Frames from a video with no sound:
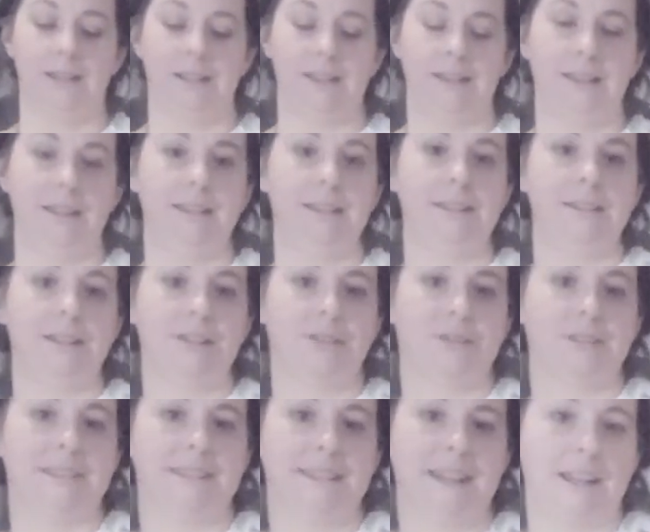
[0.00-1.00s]
in, you can
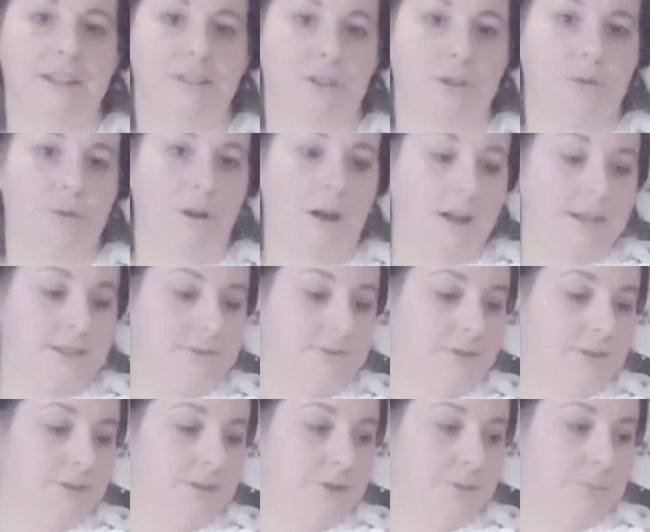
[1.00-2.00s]
stay in a cross for a
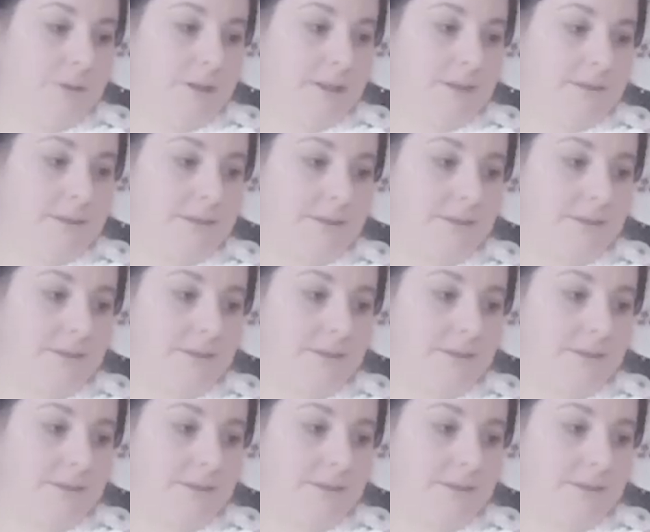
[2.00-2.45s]
little bit.